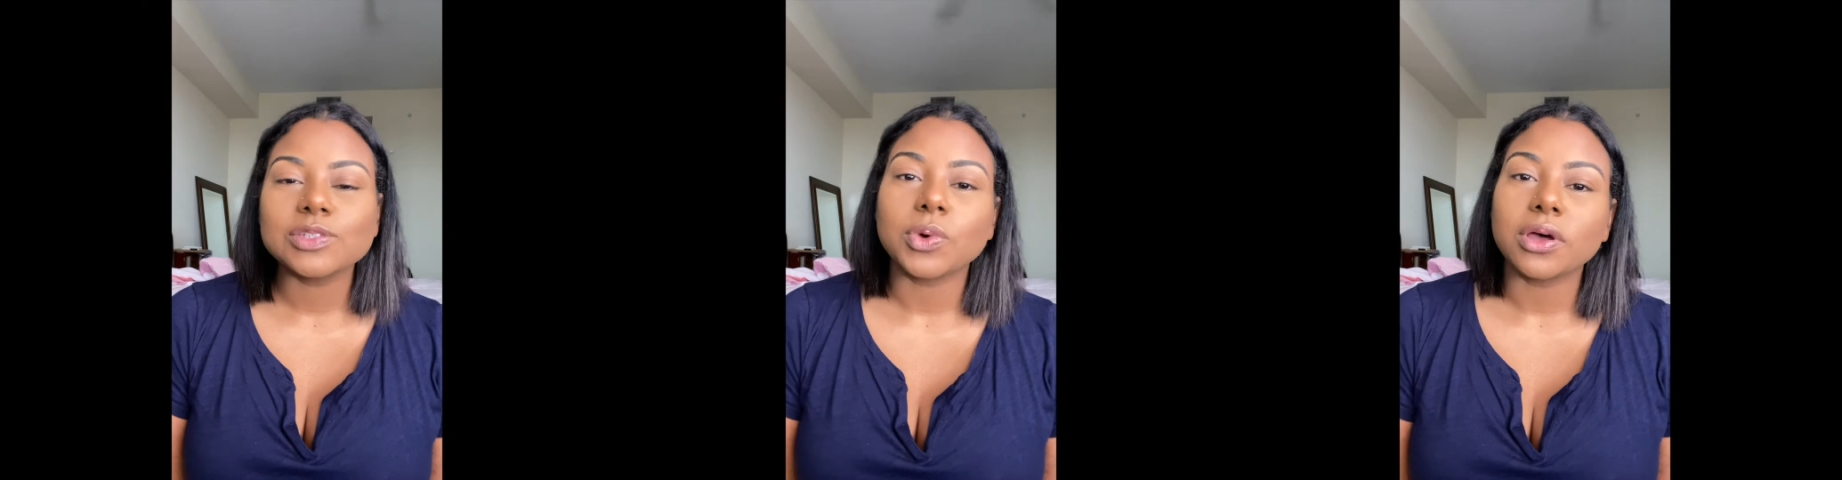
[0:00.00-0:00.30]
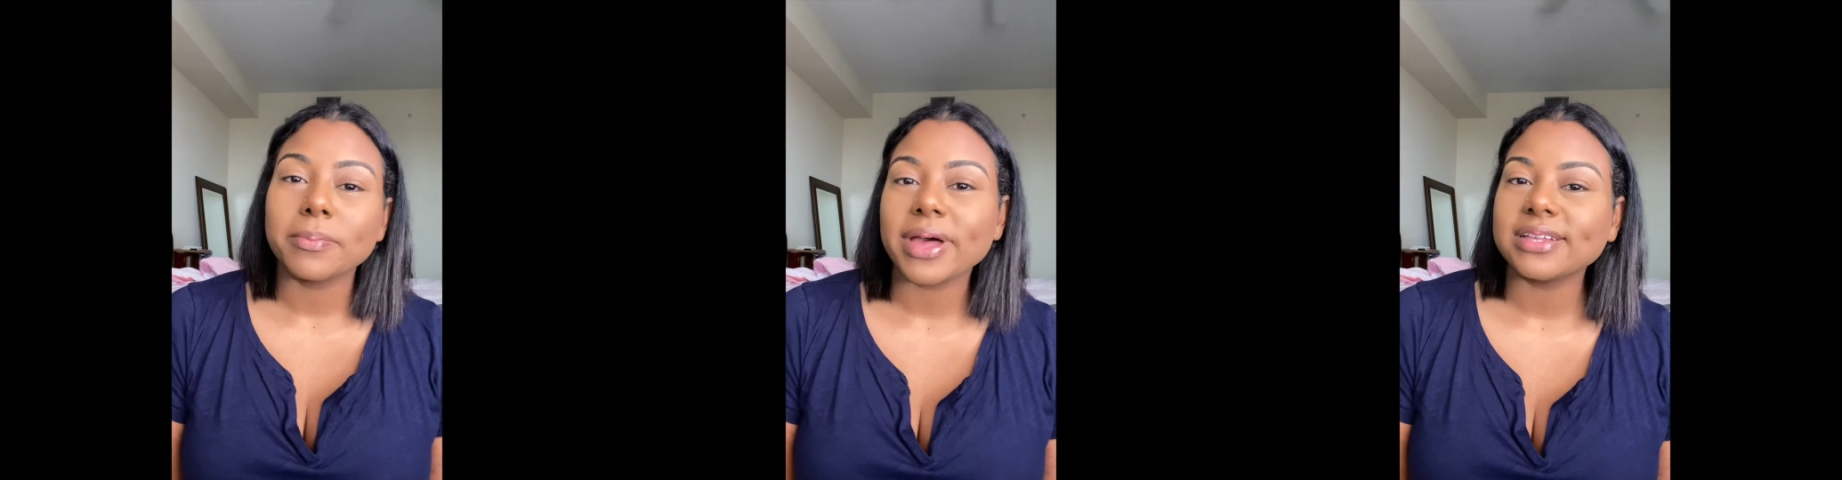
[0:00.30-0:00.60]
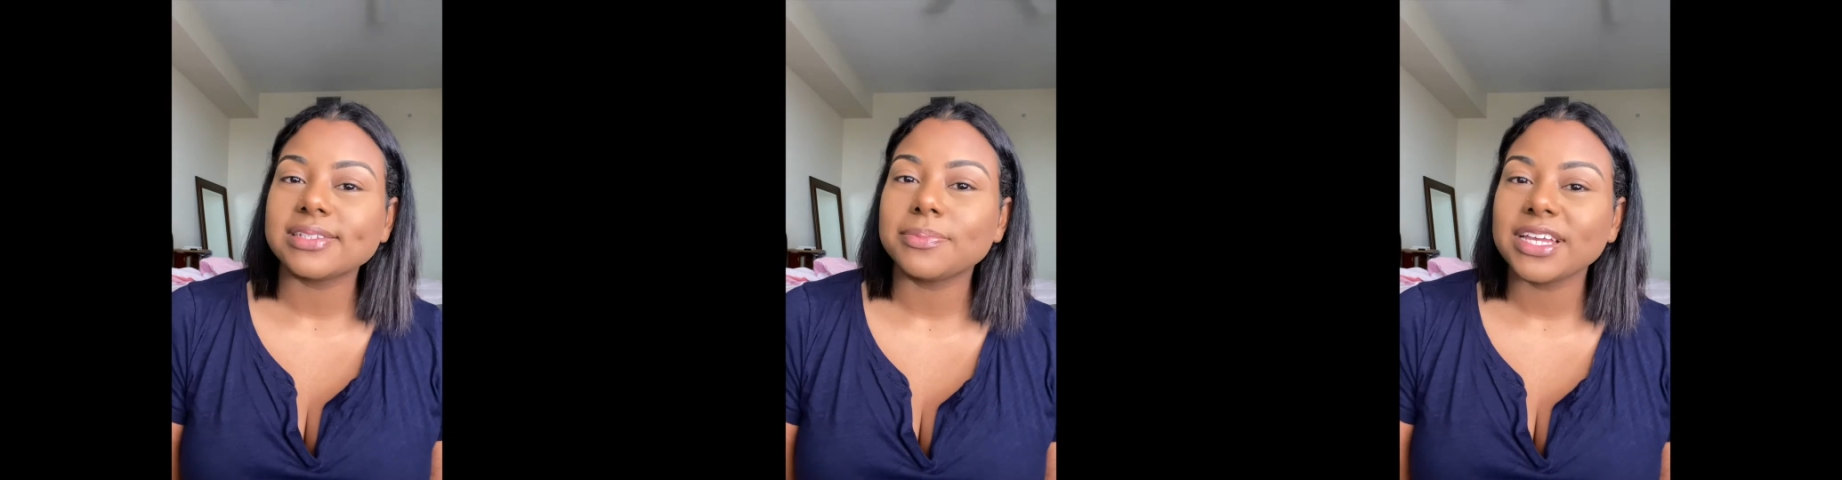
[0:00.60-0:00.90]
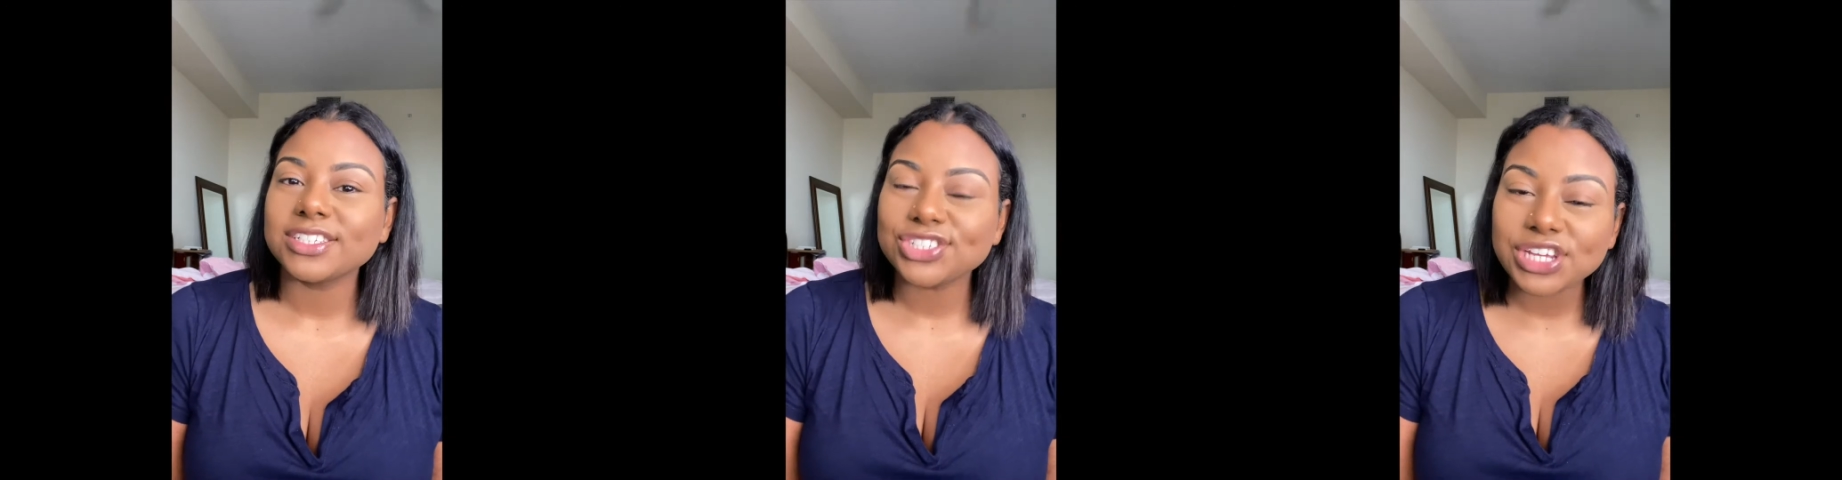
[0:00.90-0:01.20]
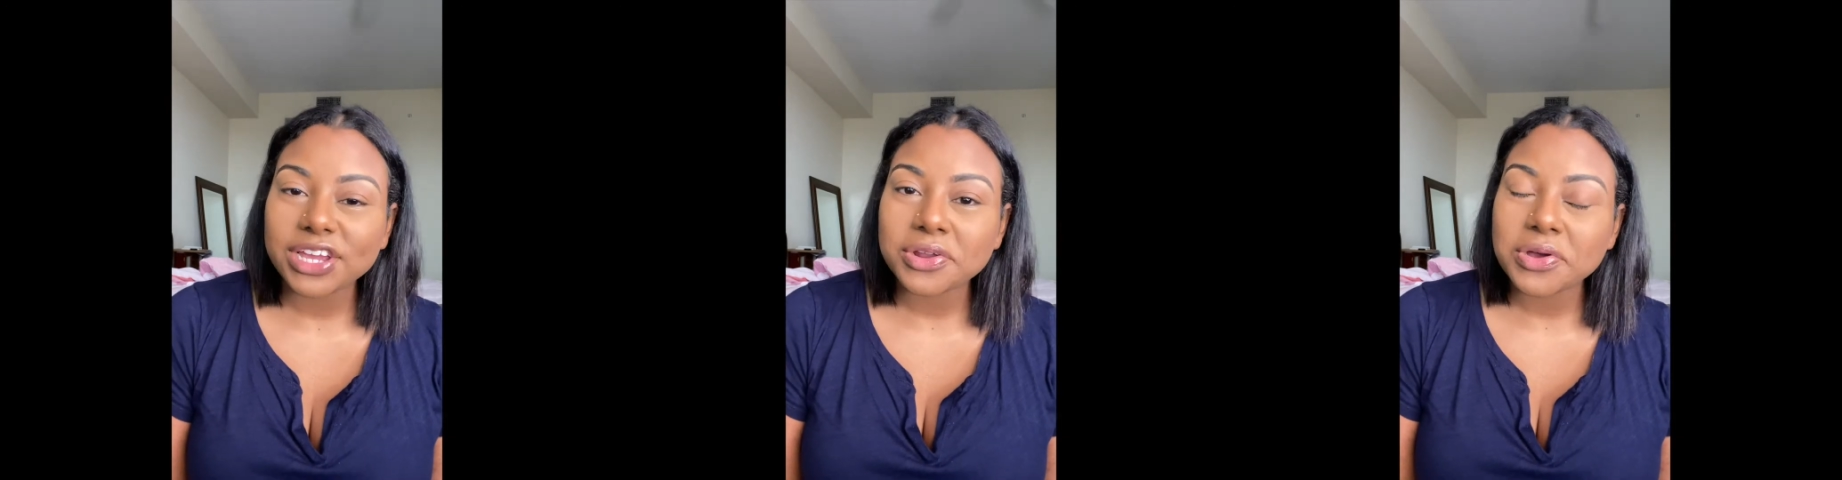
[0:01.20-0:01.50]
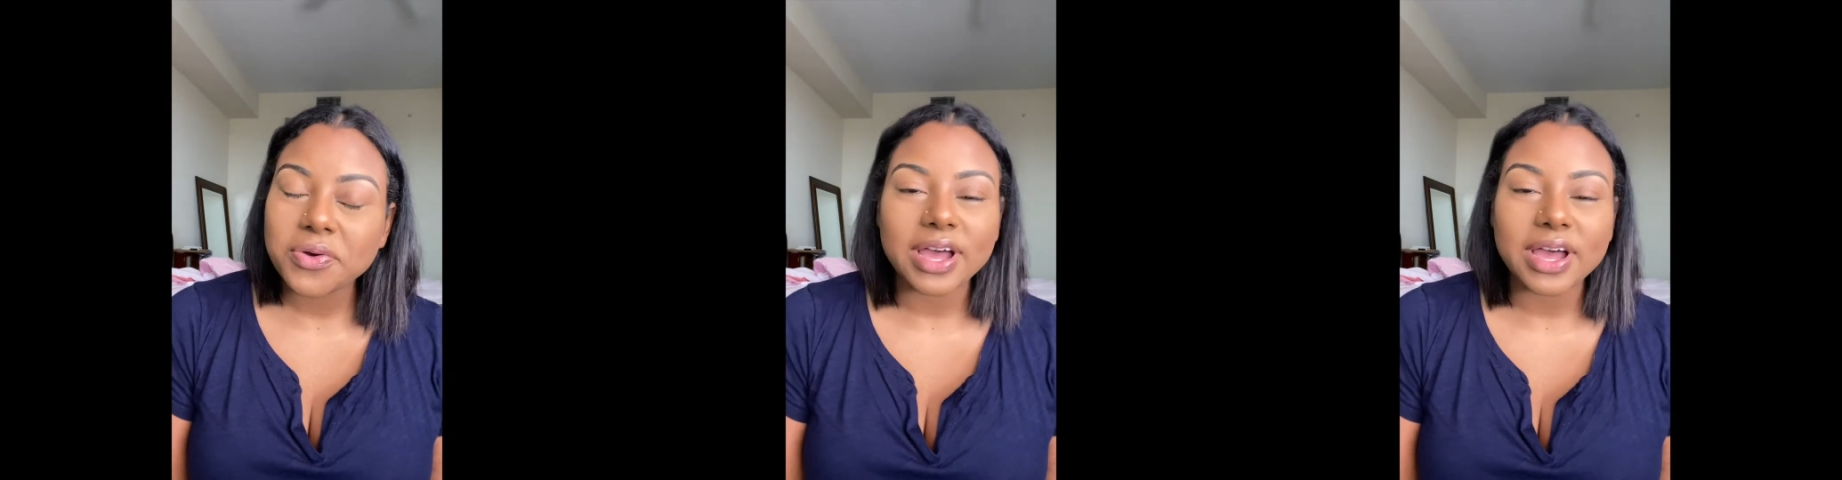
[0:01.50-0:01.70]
welcome back to my channel.